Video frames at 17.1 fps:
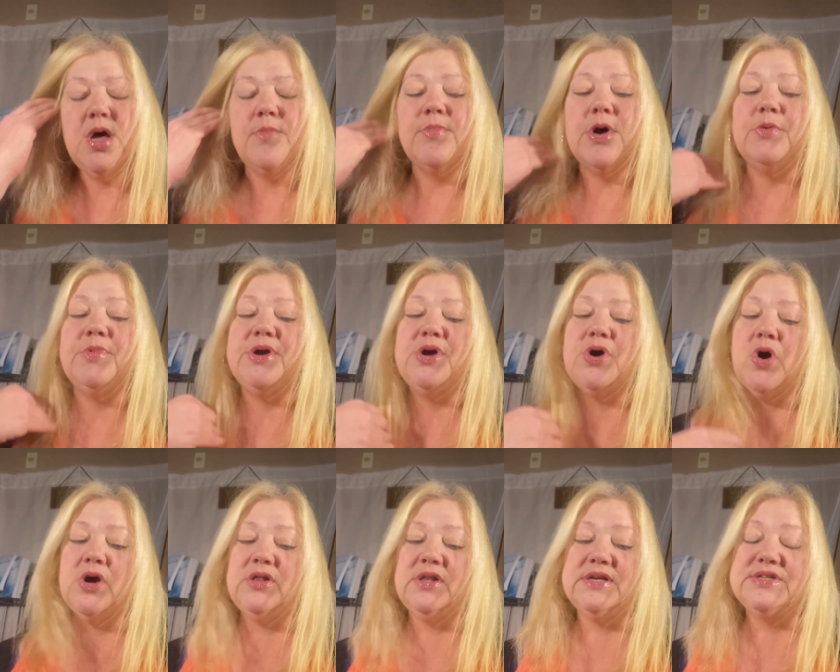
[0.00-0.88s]
But
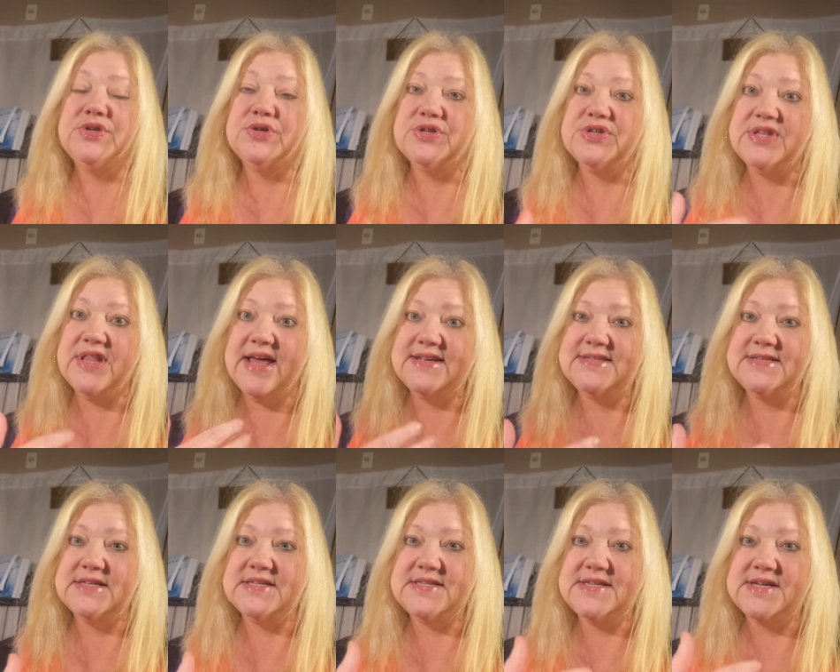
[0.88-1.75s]
regardless, there's
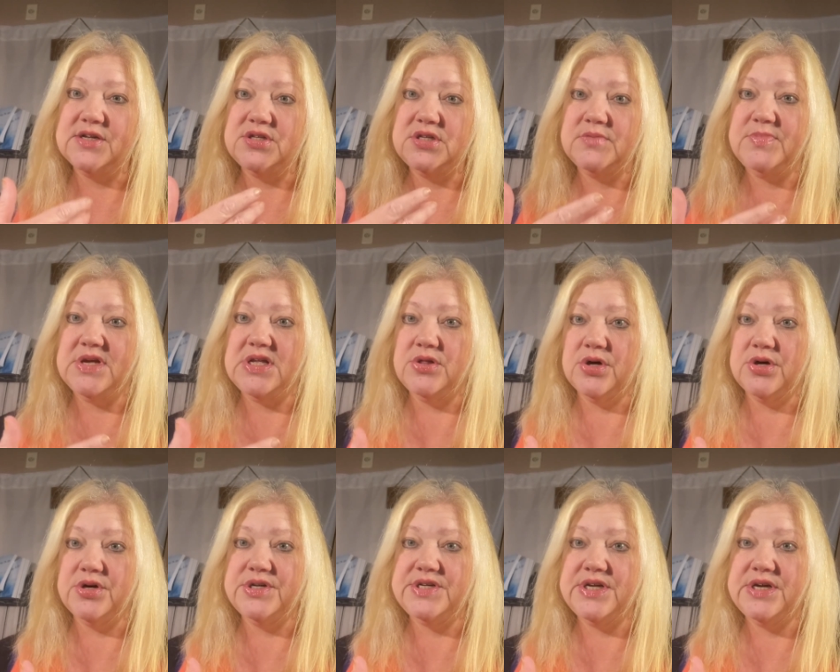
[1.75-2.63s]
lessons still to be
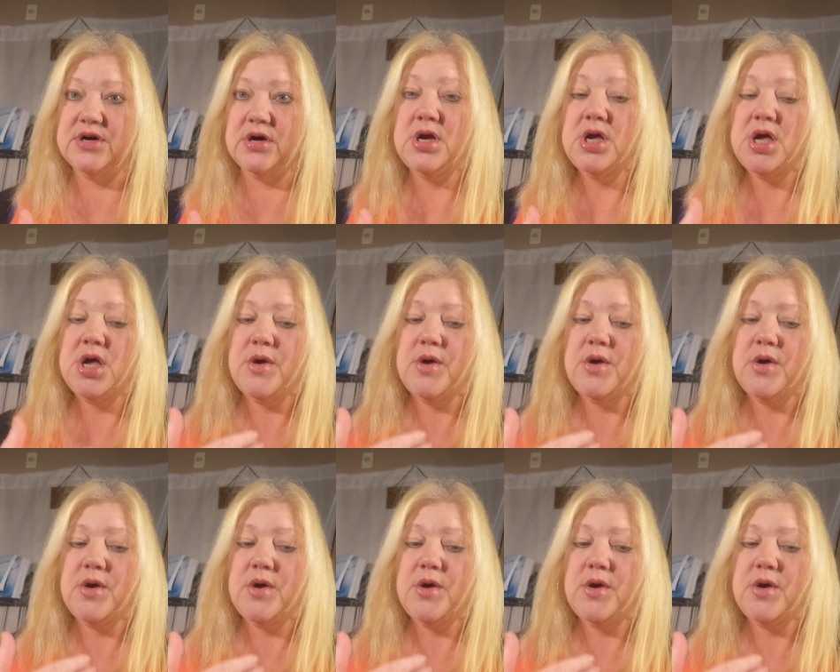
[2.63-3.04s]
learned here.